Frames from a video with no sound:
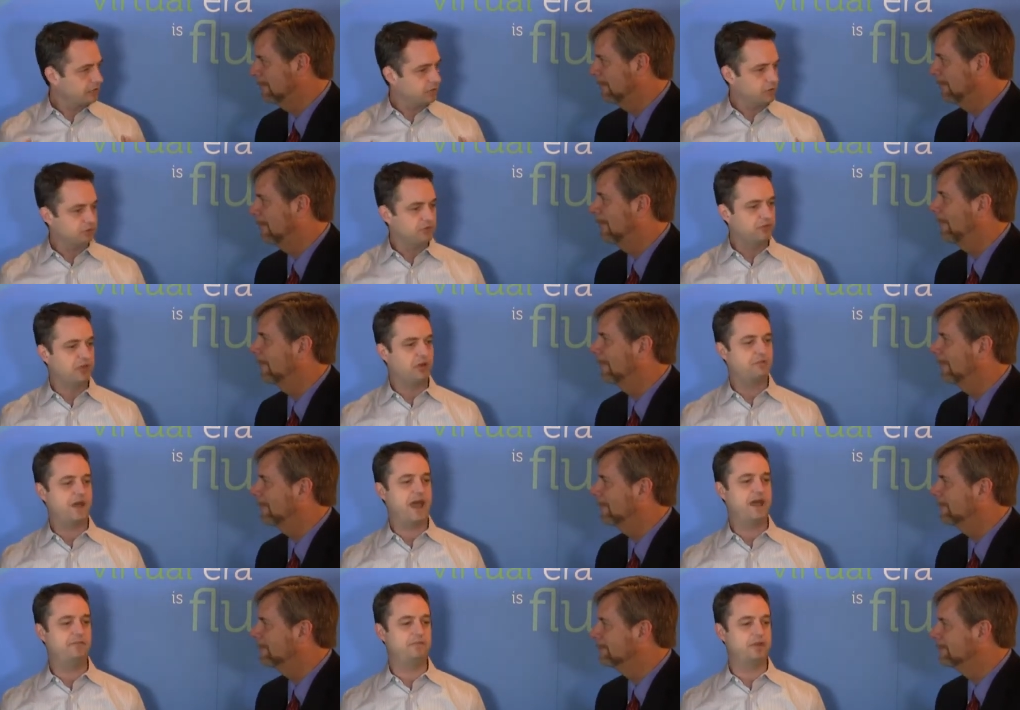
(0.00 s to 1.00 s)
Speaker 1: So instead
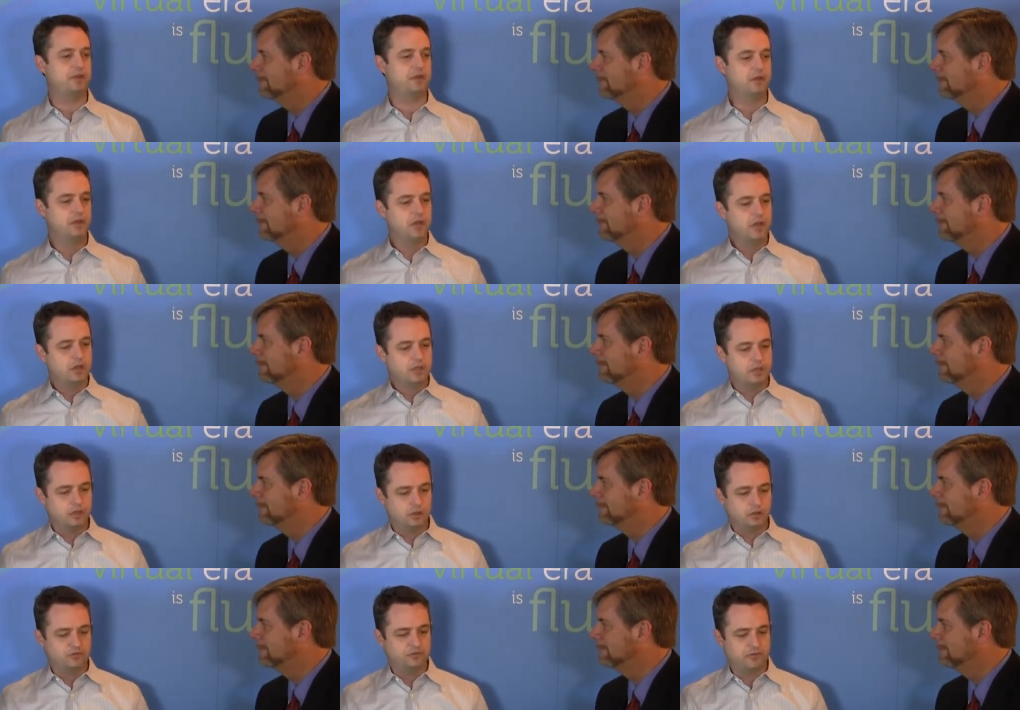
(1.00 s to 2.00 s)
of having,
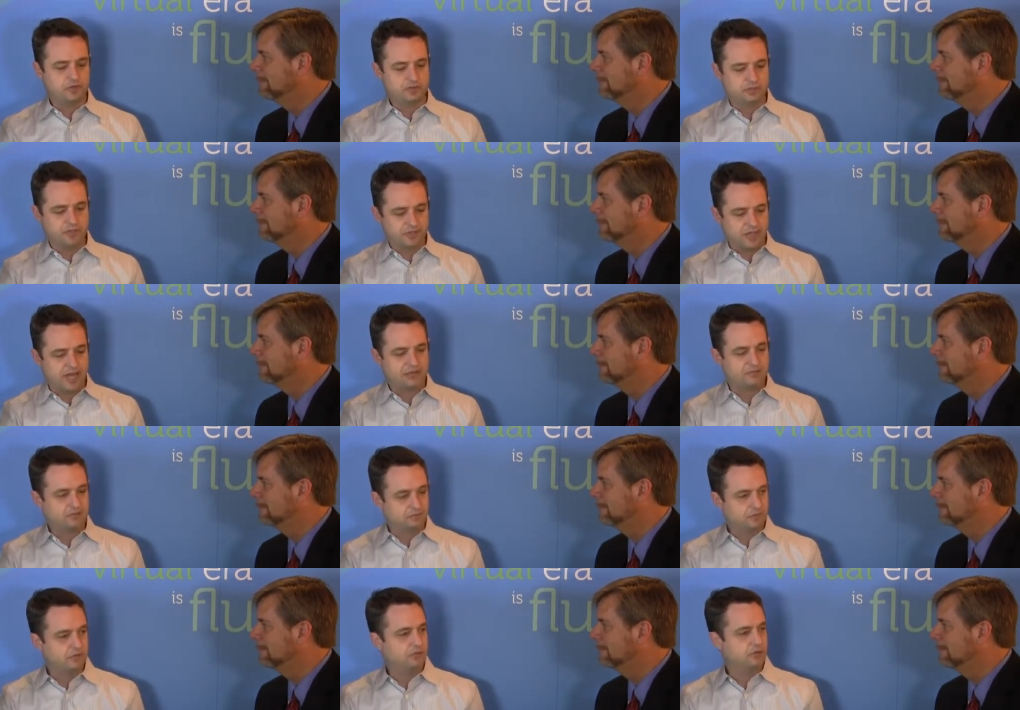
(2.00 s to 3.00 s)
you know, essentially
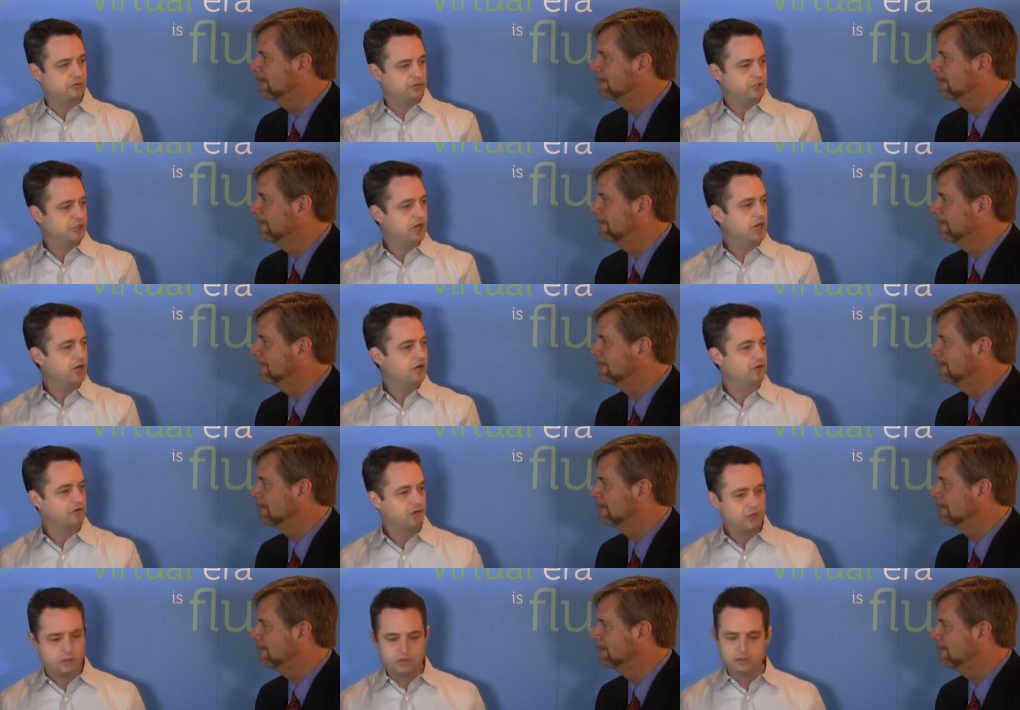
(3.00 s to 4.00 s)
lots of little
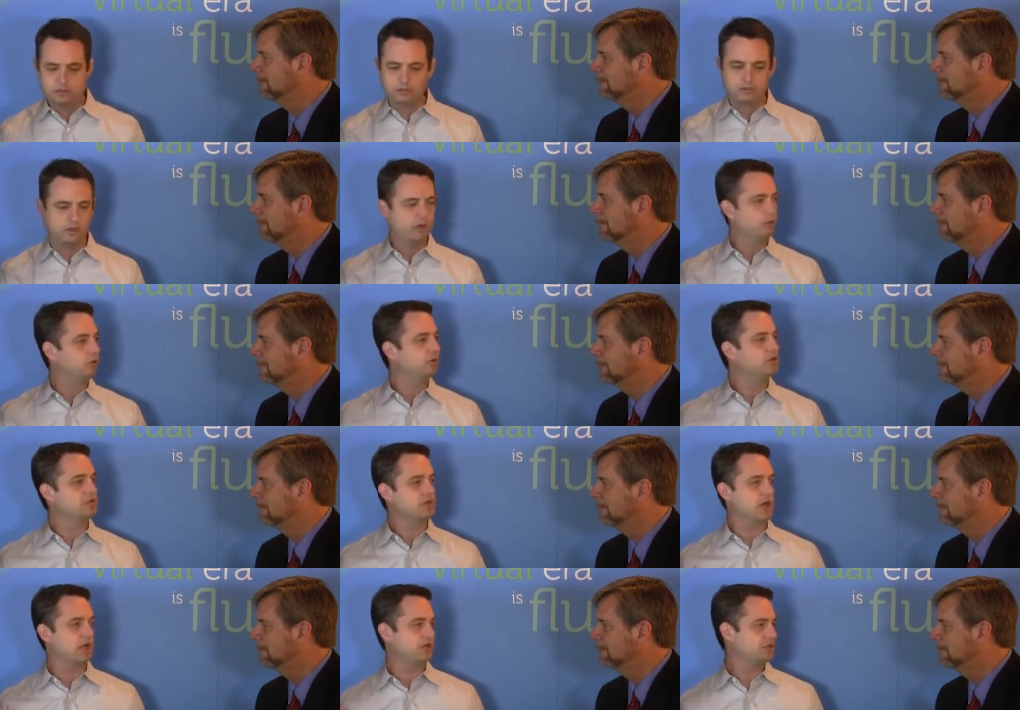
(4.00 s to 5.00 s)
shares, you can create
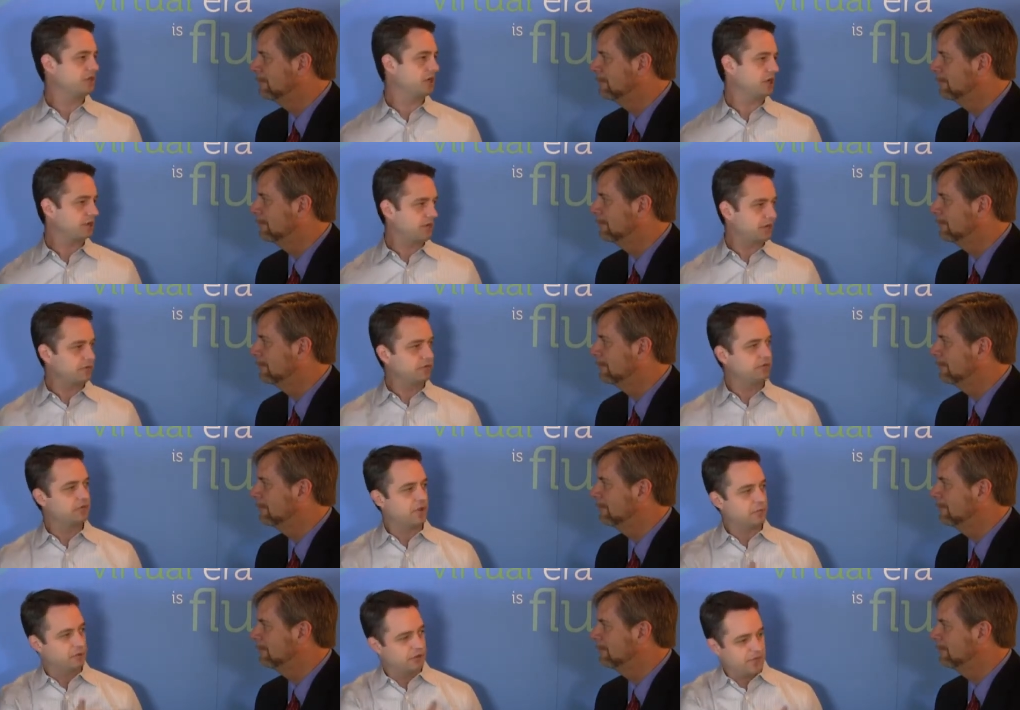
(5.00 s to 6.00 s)
one giant share. Like for
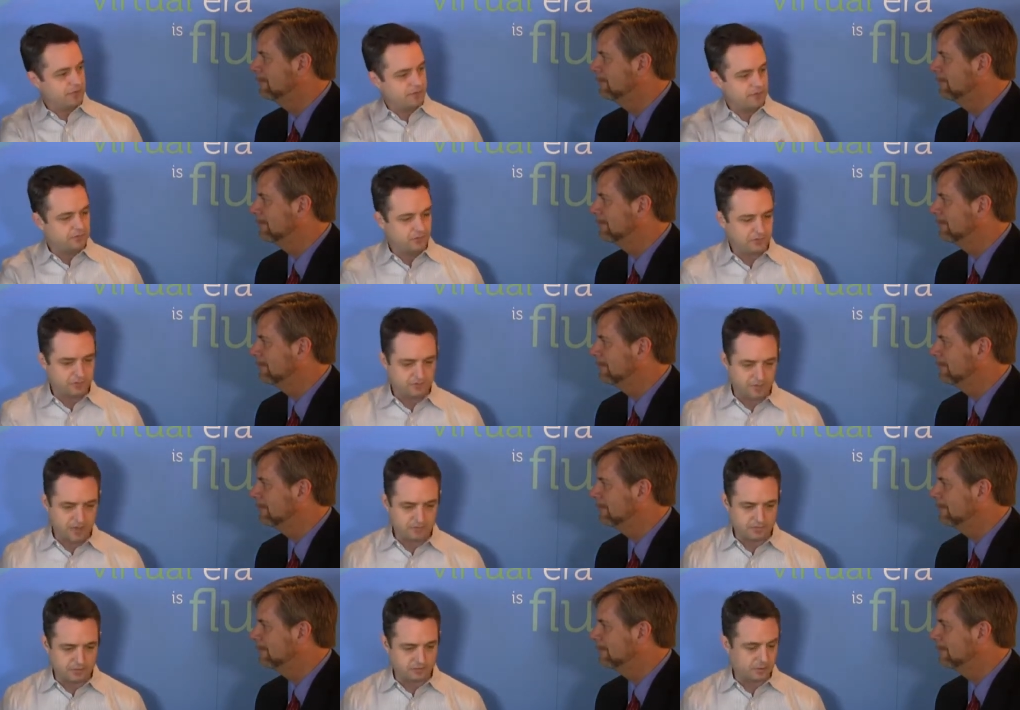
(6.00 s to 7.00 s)
example, the
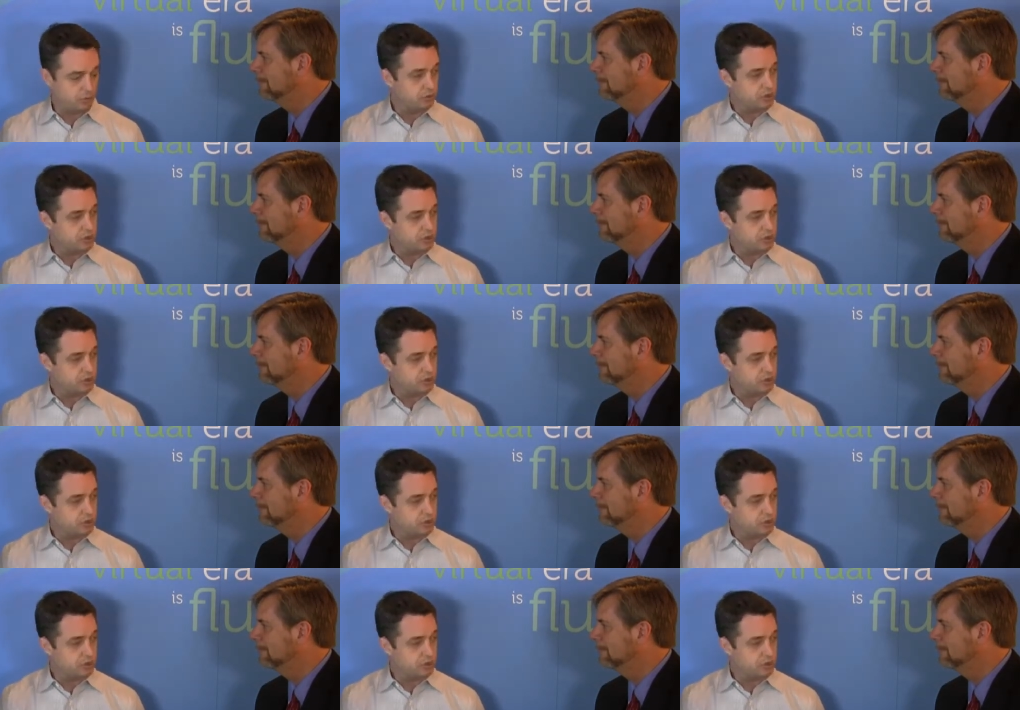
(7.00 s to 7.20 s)
FS7500 that